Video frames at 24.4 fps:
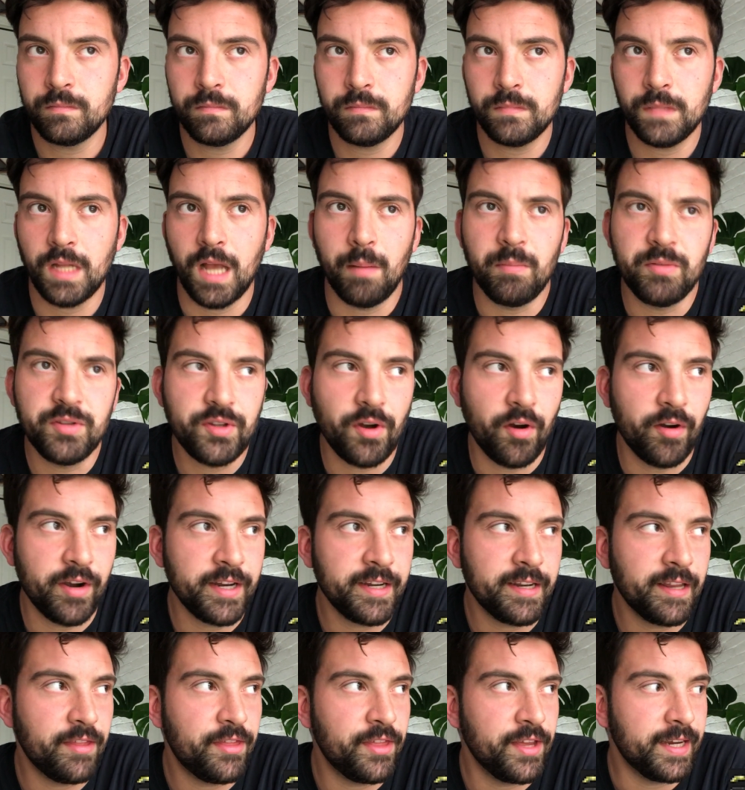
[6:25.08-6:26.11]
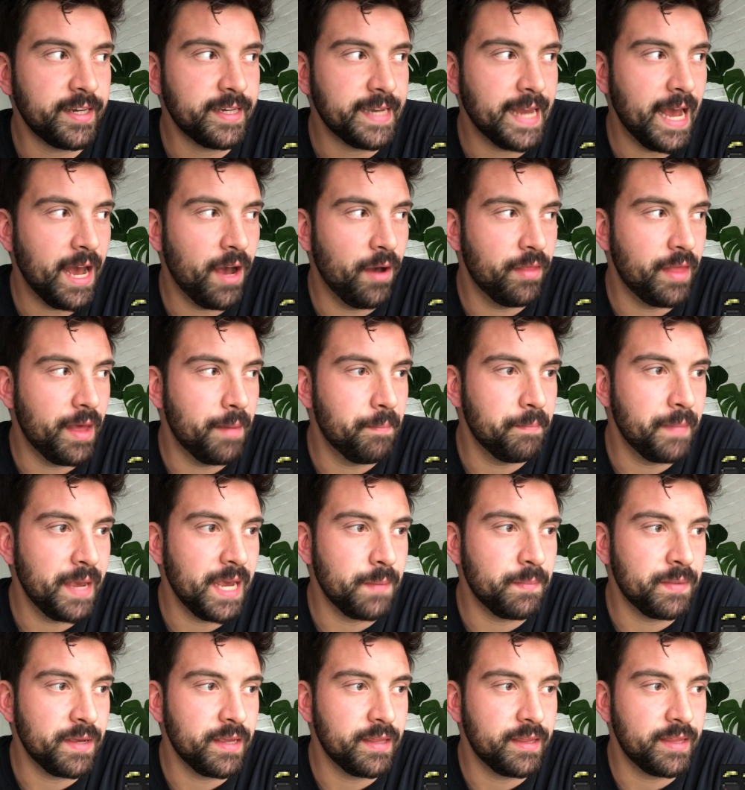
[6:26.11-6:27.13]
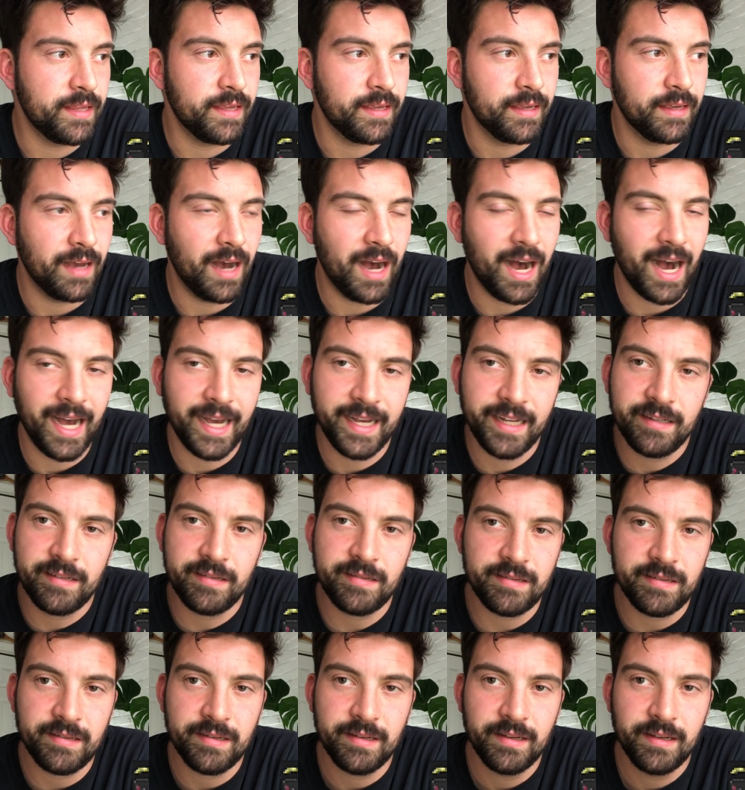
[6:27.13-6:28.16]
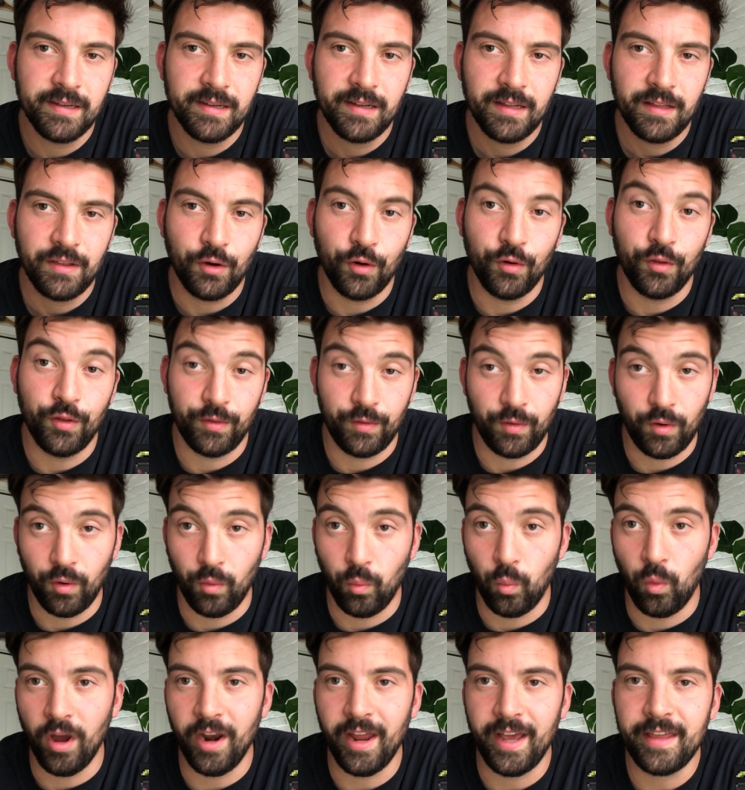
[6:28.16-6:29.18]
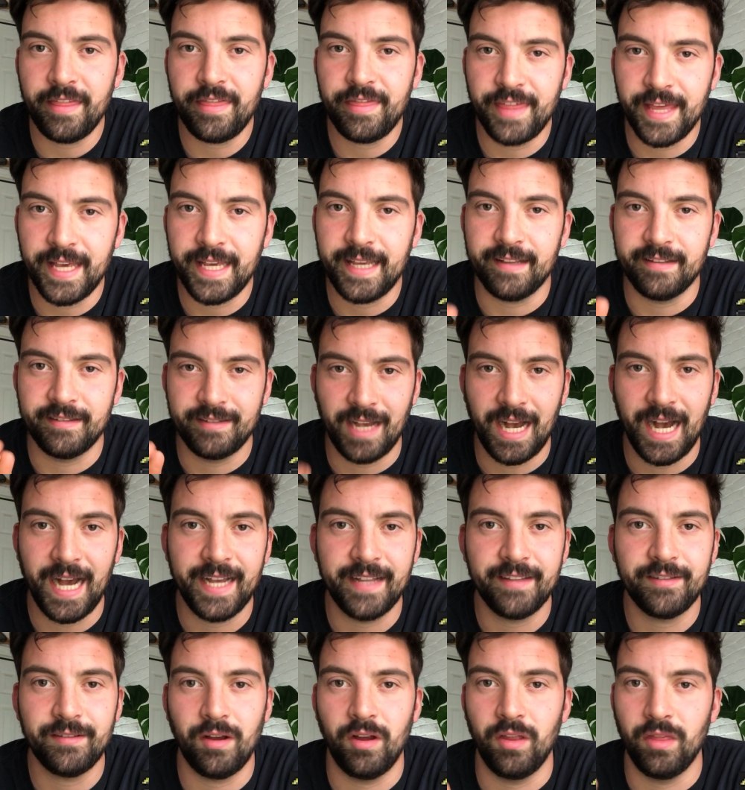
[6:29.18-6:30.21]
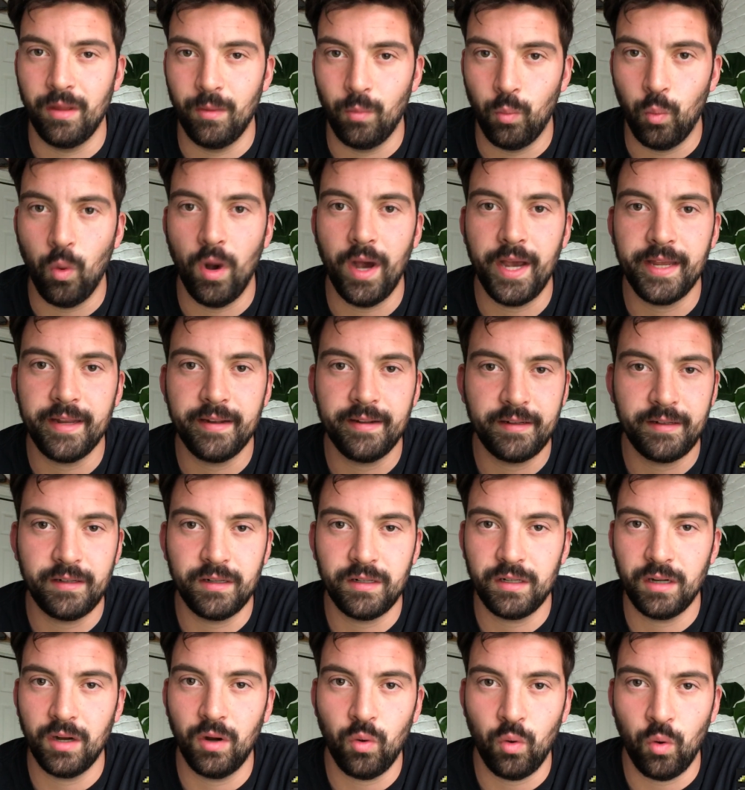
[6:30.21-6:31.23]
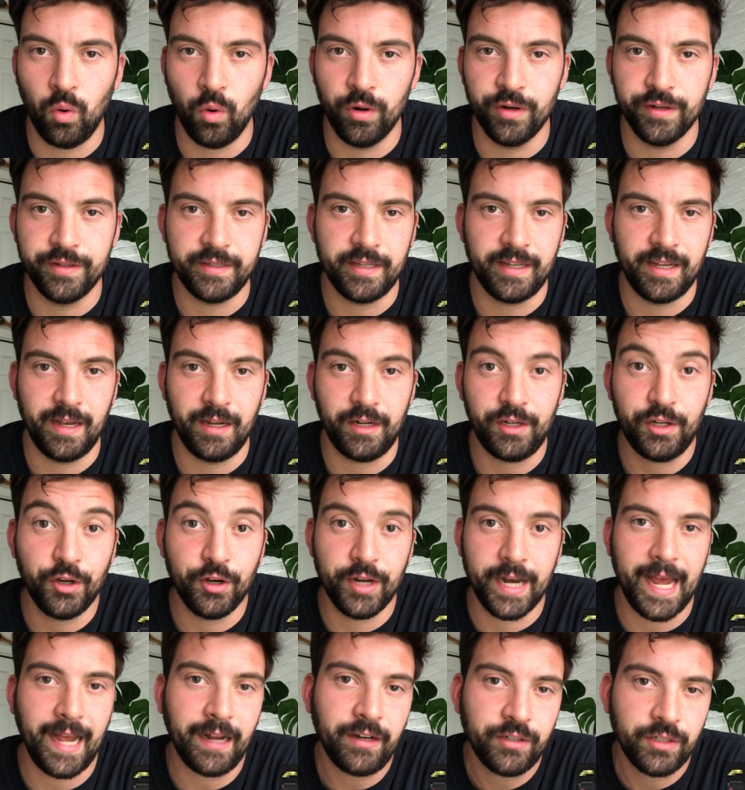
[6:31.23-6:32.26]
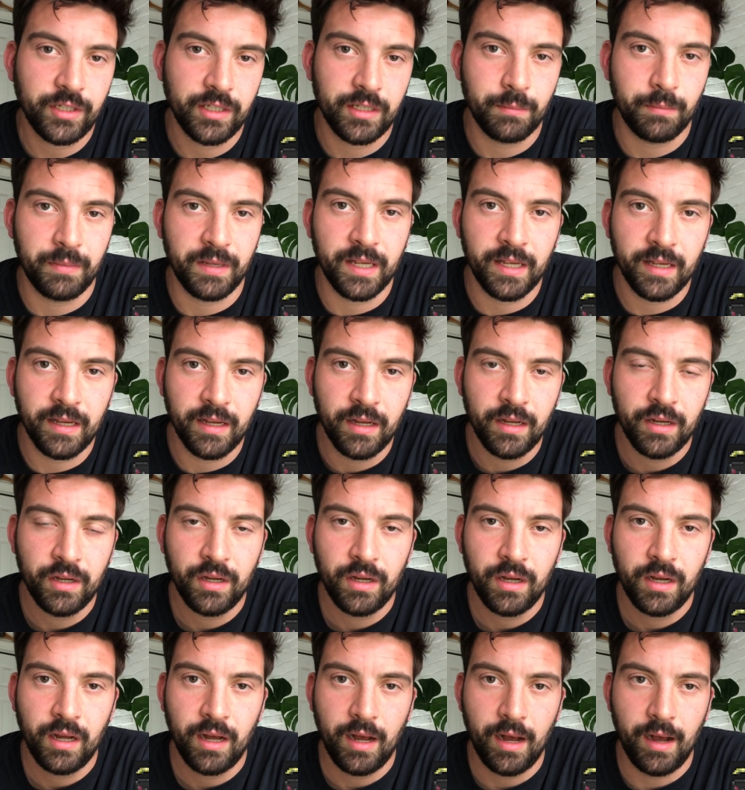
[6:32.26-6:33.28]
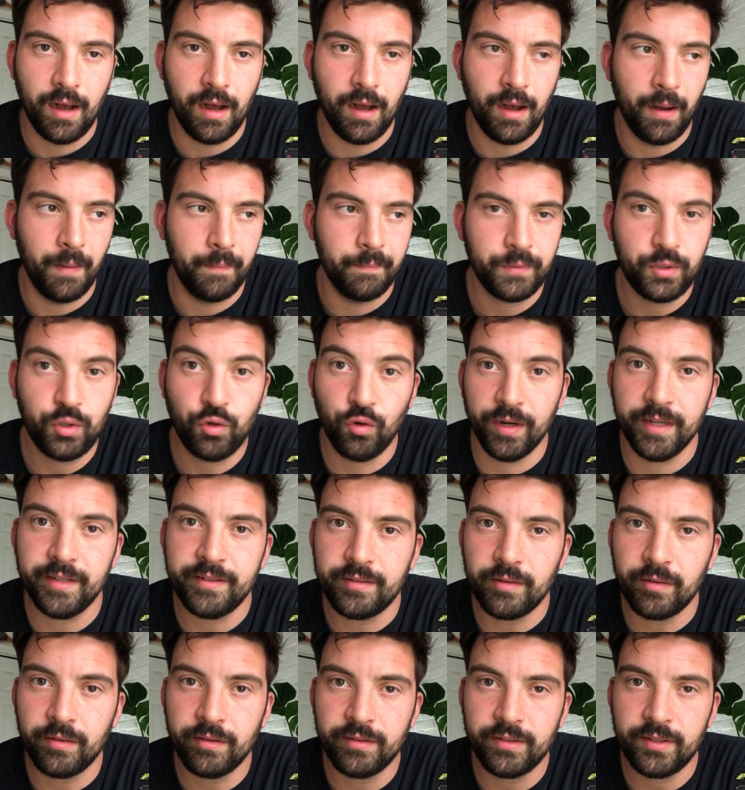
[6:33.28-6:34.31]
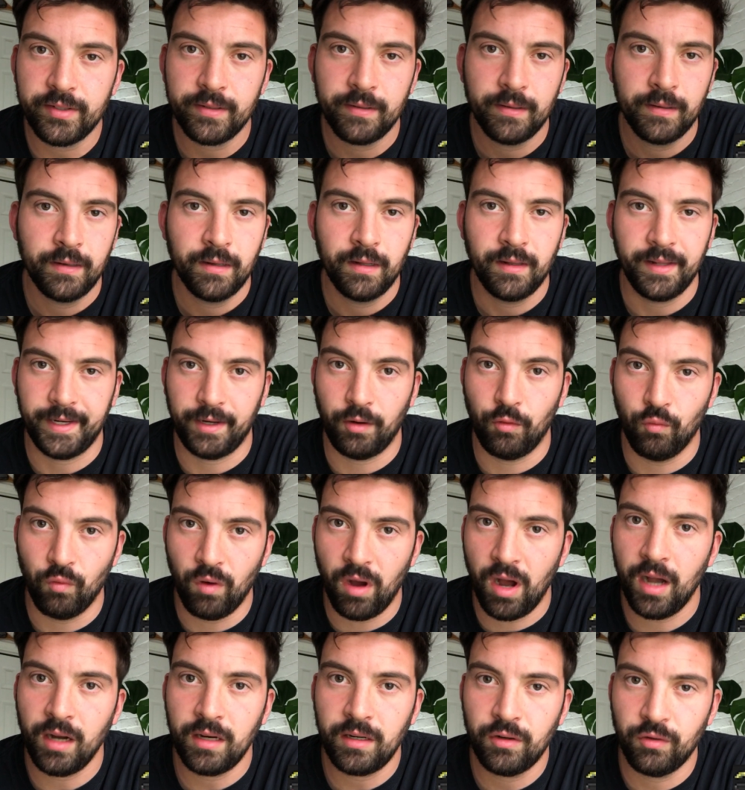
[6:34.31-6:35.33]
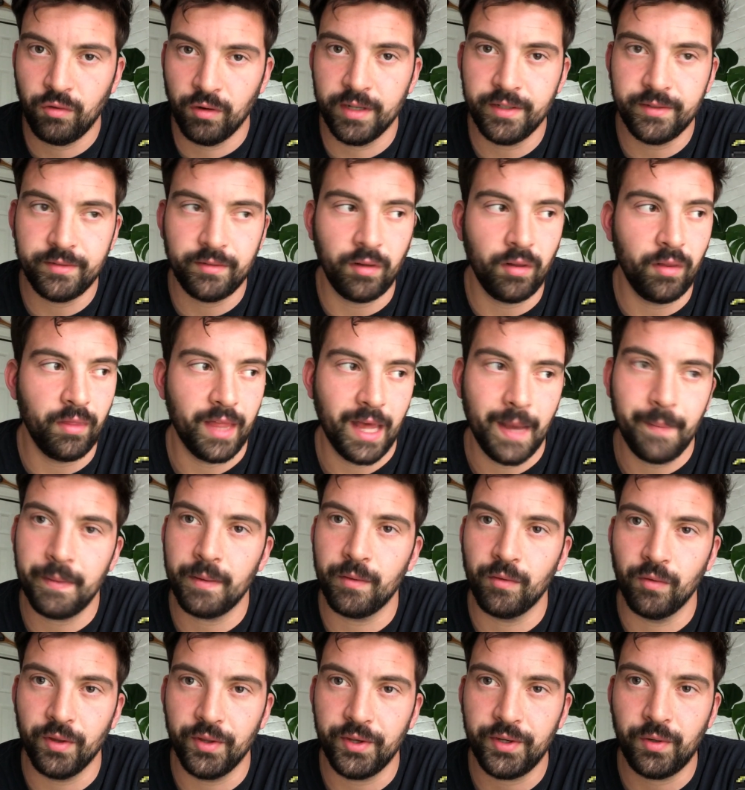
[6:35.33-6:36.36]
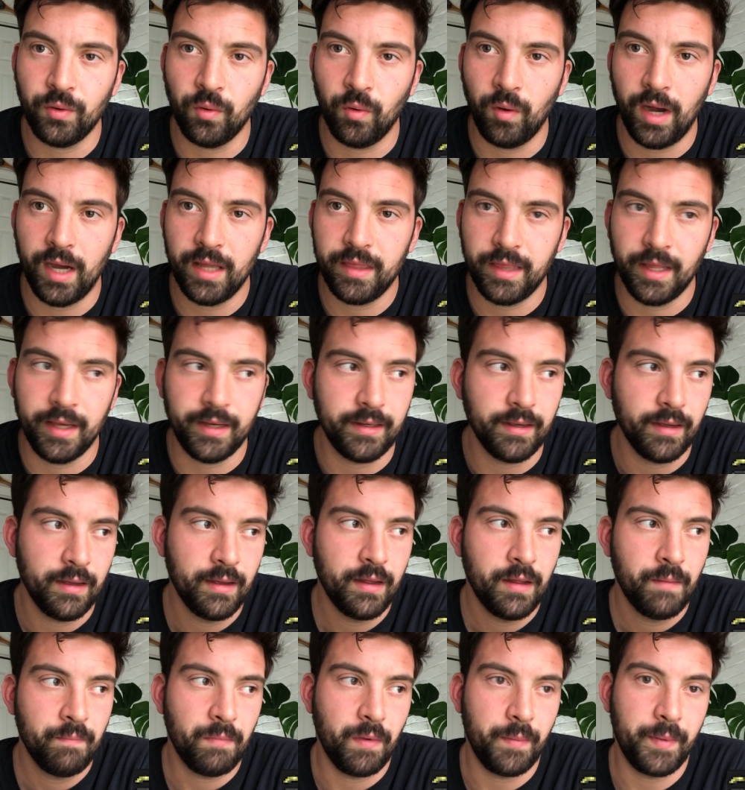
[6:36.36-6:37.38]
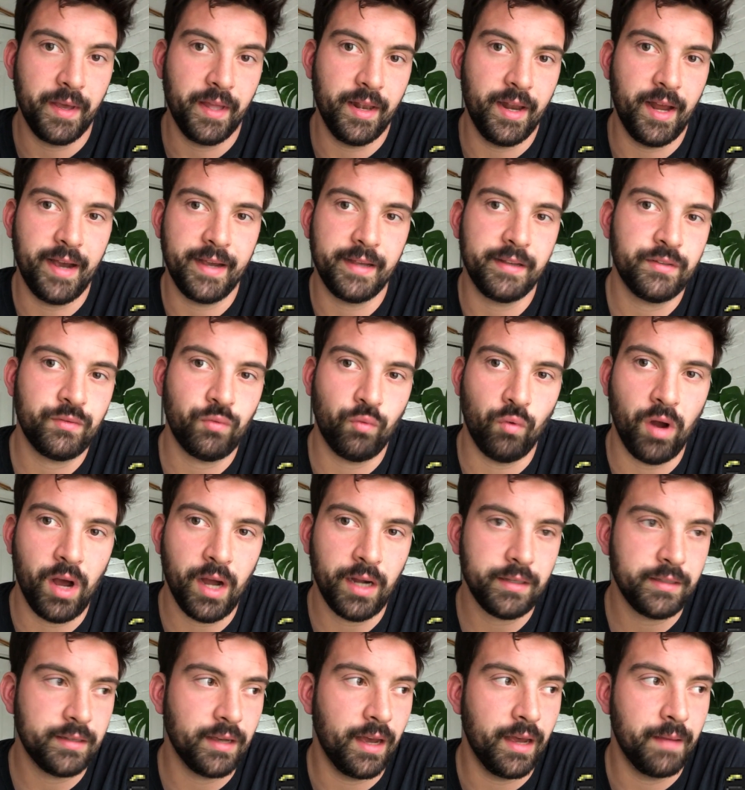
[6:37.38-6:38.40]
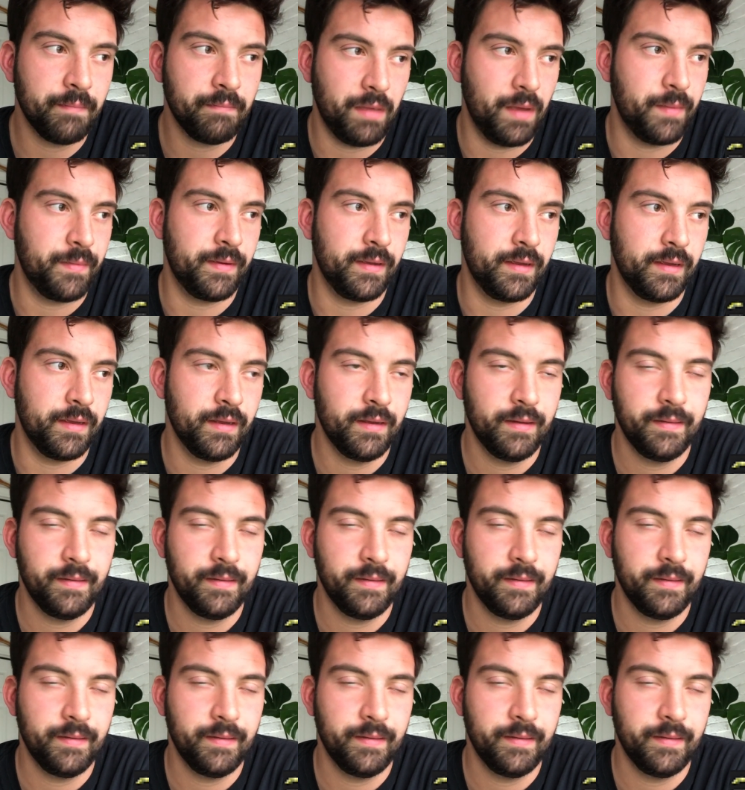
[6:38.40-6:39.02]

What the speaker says: I'm starting to think now that maybe the ice, or what I think is ice on the white horse, could actually be crystals, like a rock crystal. That'd be really cool. I think maybe an ice rock type. Maybe,